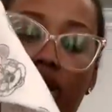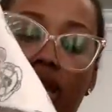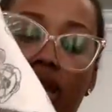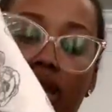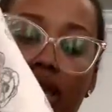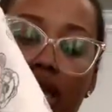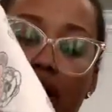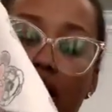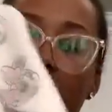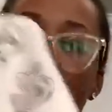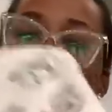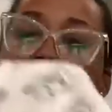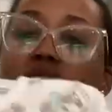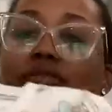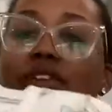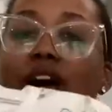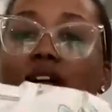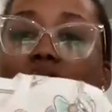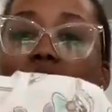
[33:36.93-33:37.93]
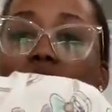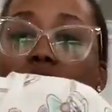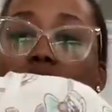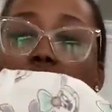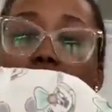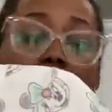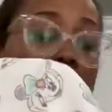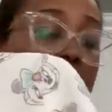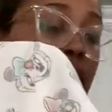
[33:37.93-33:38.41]
ahead and got it. It was five
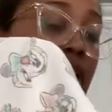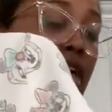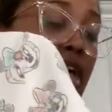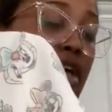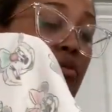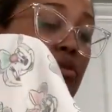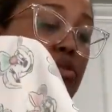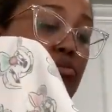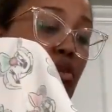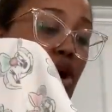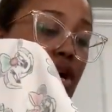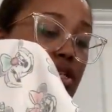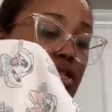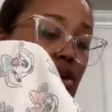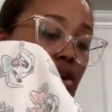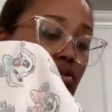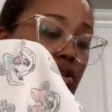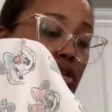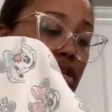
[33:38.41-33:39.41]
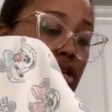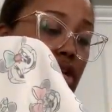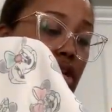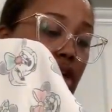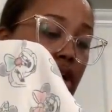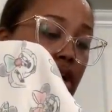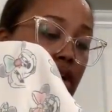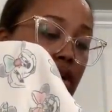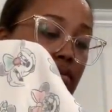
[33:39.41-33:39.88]
dollars. It was marked only
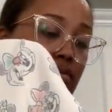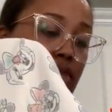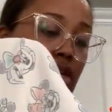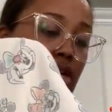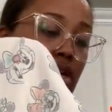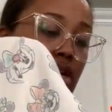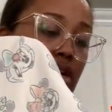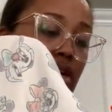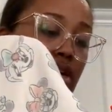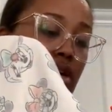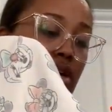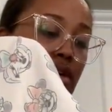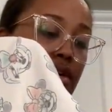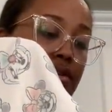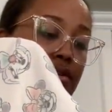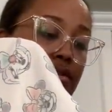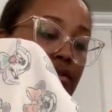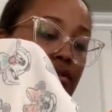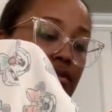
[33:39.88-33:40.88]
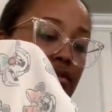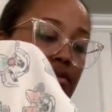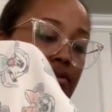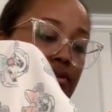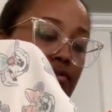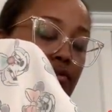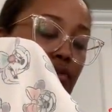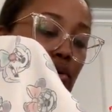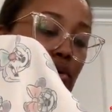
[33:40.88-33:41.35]
um,
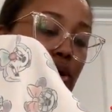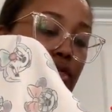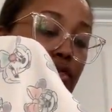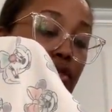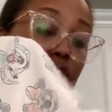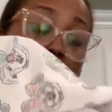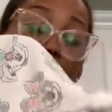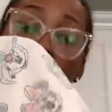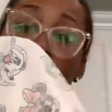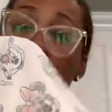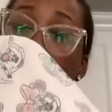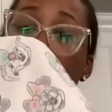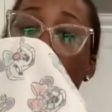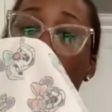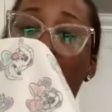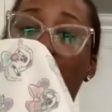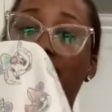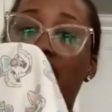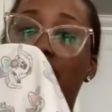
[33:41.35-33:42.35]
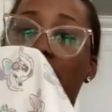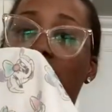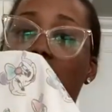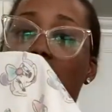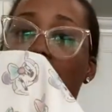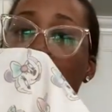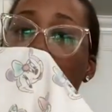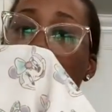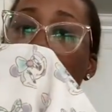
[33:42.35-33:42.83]
for thirty percent off at seven
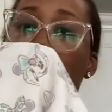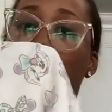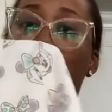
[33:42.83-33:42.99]
dollars, but